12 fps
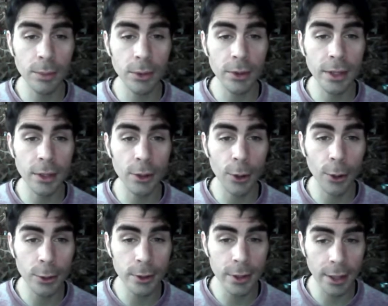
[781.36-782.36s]
to people
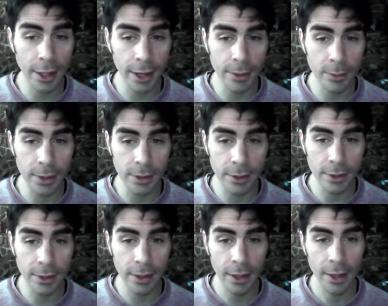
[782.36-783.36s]
in cold
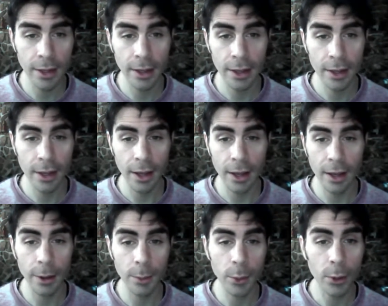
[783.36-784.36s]
climates
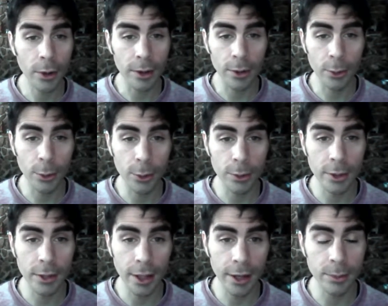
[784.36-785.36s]
um, or
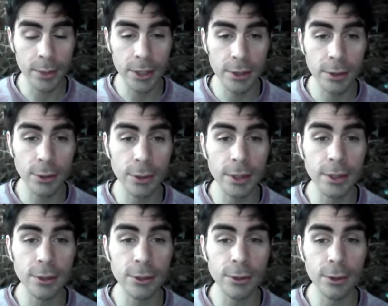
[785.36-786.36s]
cold climates
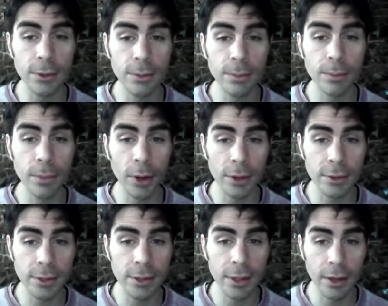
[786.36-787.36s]
during certain
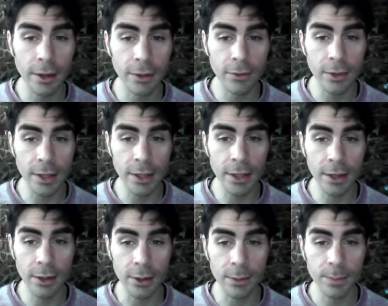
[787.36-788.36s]
parts of the
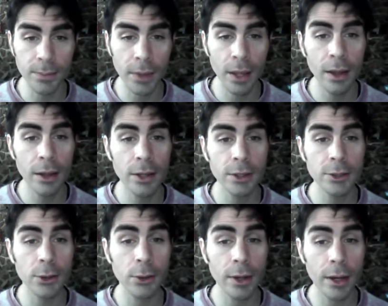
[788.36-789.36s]
year.
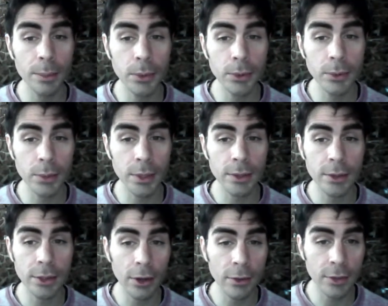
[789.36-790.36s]
So coupled
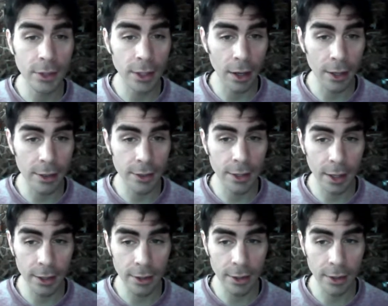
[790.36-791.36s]
with
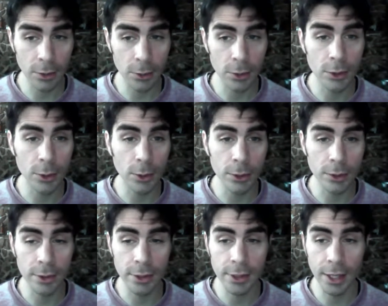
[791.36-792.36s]
sarvangasana or
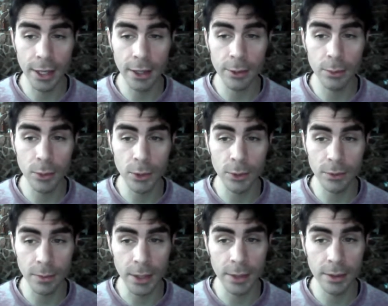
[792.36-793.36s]
shoulder stand
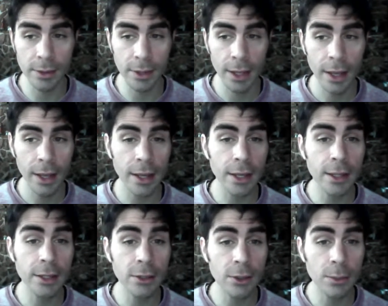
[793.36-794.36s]
movements,
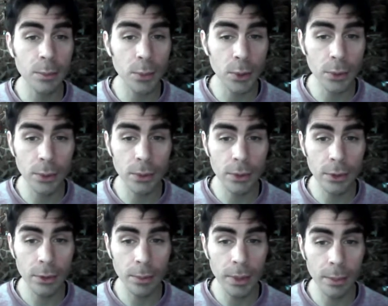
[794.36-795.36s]
it is a
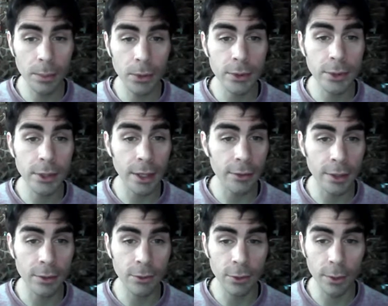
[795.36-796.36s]
boon to people
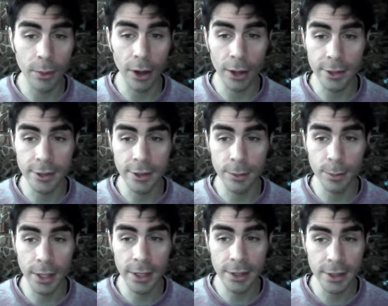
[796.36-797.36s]
suffering
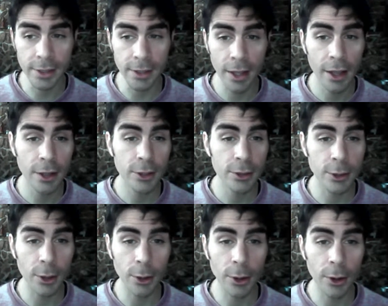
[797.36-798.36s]
from
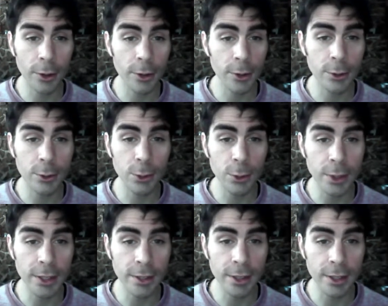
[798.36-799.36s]
constipation. So
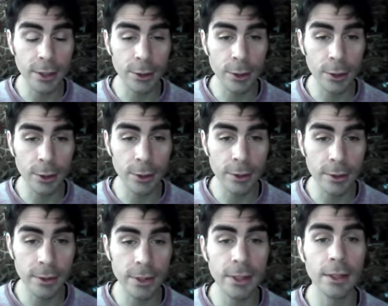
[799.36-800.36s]
all those
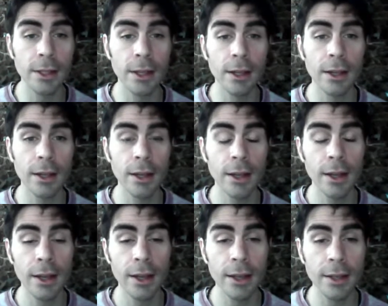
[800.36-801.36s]
twists and
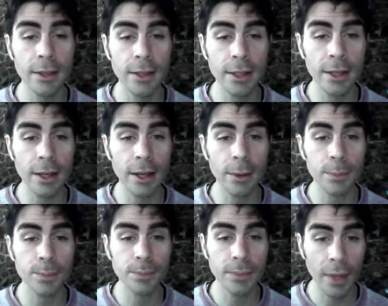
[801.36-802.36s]
turns and the,
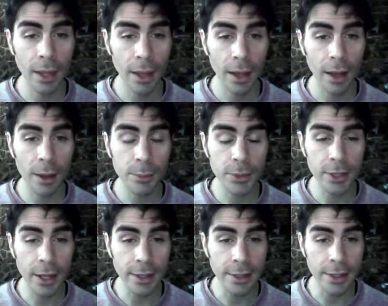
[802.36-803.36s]
and the um,
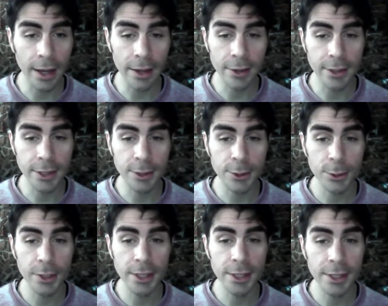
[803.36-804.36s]
upside
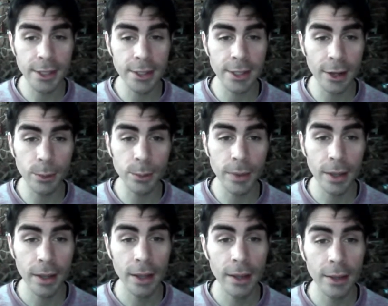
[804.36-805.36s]
downness really
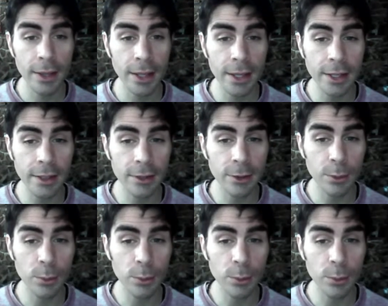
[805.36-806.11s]
does help